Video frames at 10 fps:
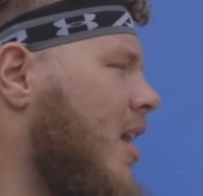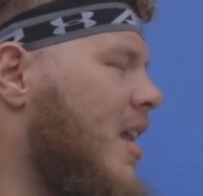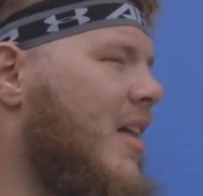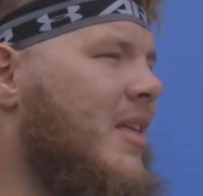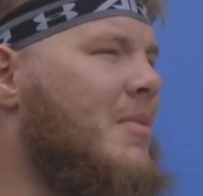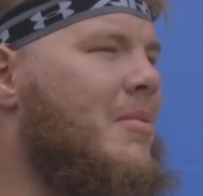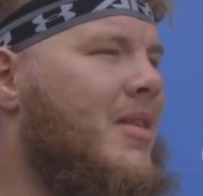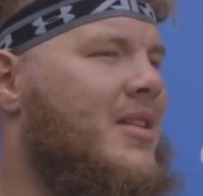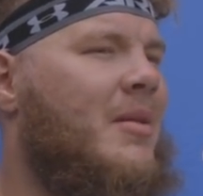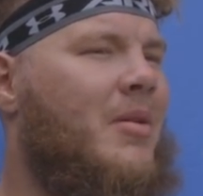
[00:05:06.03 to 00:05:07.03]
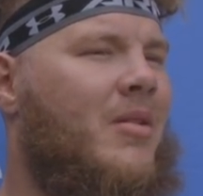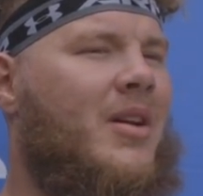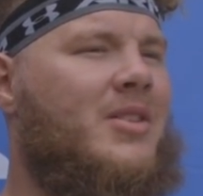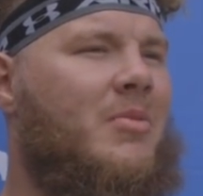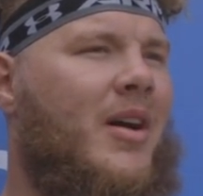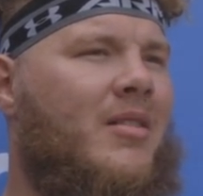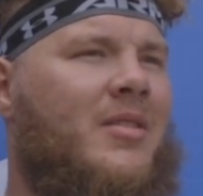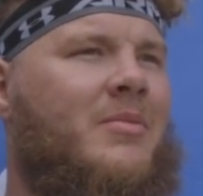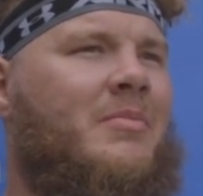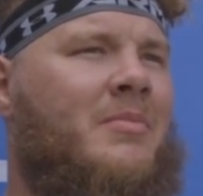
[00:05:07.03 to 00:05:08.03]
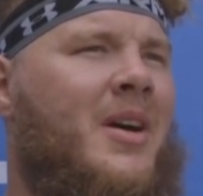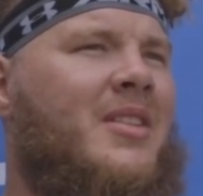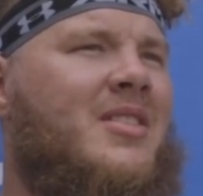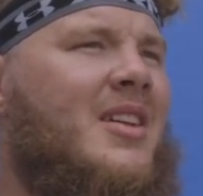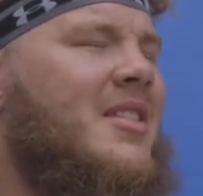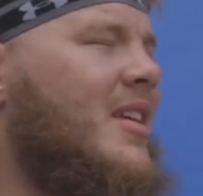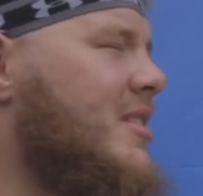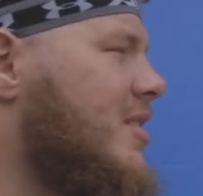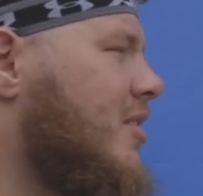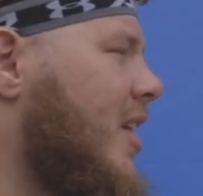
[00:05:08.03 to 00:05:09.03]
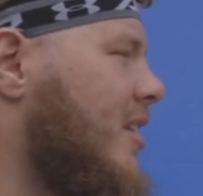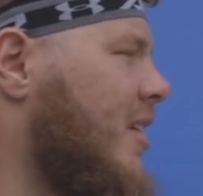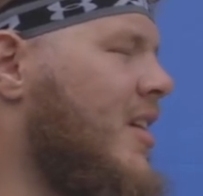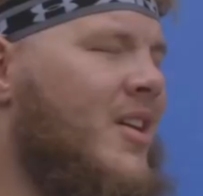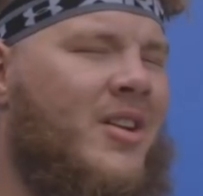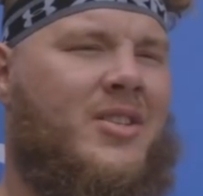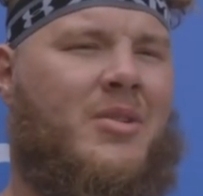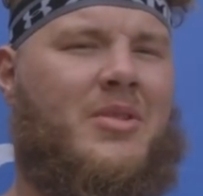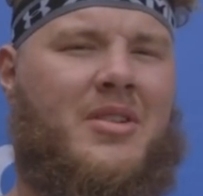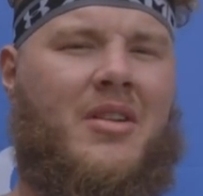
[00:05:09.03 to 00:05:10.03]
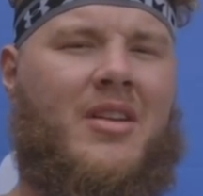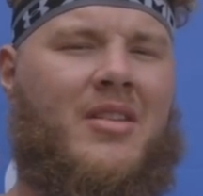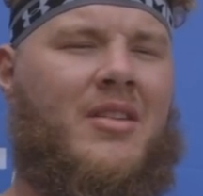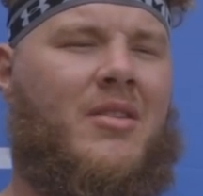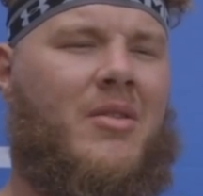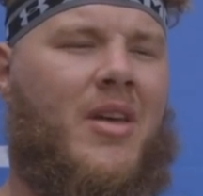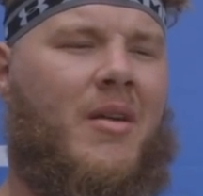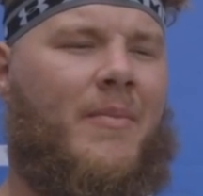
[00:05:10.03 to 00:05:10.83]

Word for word: And I think maybe the tempo as well. But there's lots of things to correct, so we're just going to continue to do that.